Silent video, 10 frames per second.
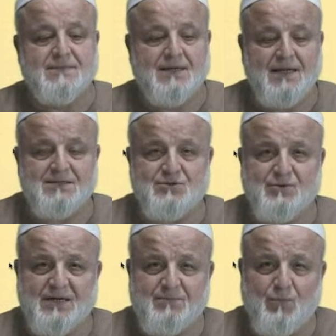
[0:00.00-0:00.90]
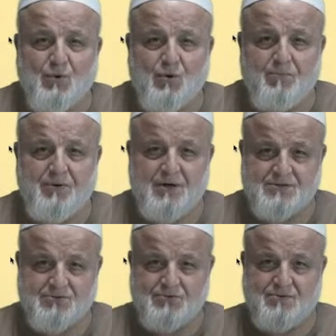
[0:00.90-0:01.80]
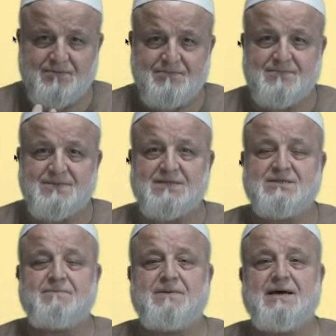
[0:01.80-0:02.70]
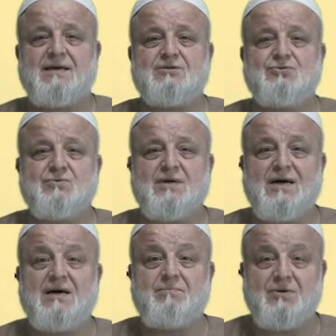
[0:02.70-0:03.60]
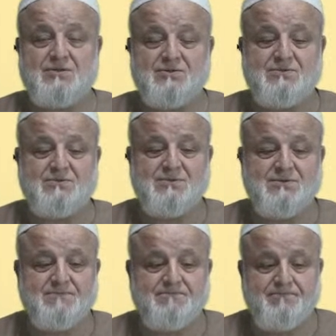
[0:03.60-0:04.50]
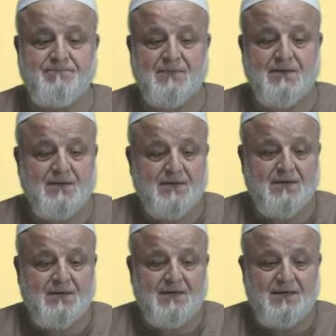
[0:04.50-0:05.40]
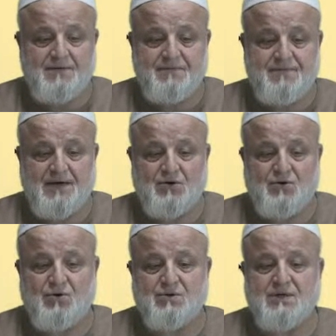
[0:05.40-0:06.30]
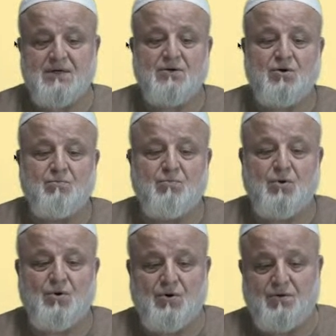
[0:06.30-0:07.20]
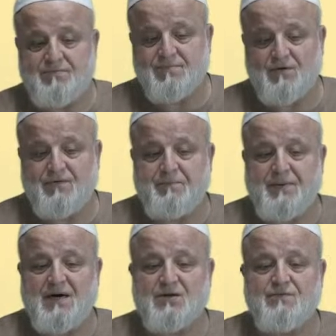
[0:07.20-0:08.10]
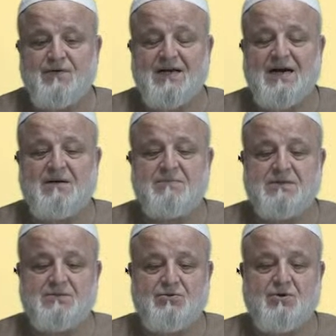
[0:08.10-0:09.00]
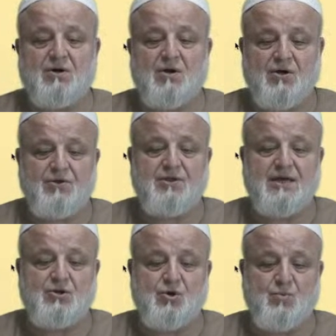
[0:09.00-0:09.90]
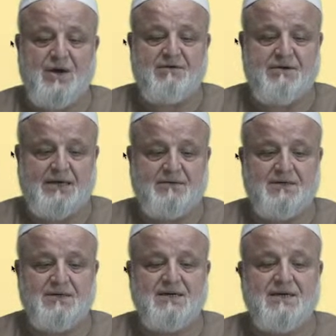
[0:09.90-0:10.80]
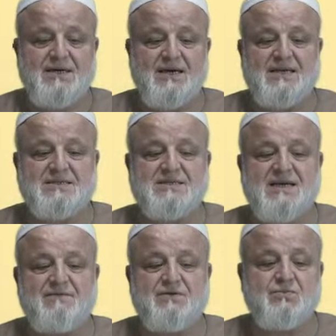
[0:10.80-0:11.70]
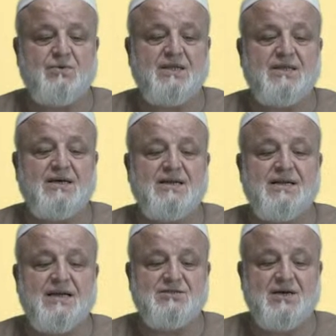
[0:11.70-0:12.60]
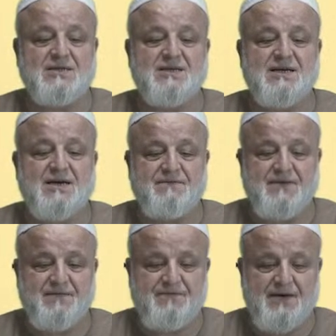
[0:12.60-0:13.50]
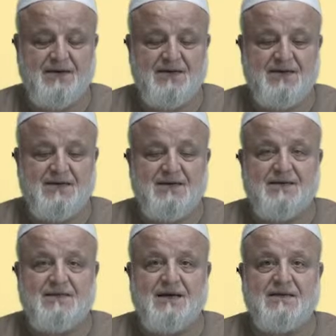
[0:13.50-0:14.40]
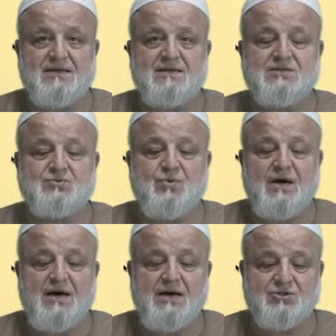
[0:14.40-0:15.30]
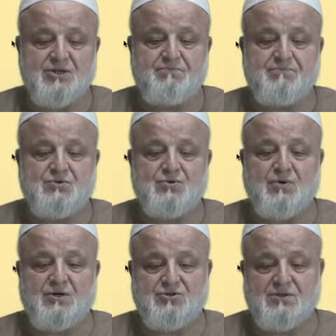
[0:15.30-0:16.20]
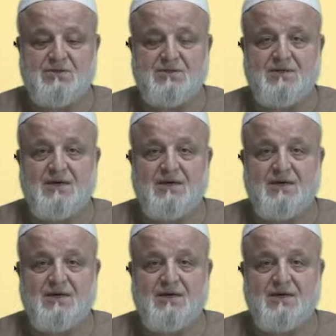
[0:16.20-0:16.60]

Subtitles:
Let's look at more personal, that's applying to our persons. If a quarter or more of a part of a garment or a cloth that you're wearing is covered with najasa khafifa, then it is wajib to wash it.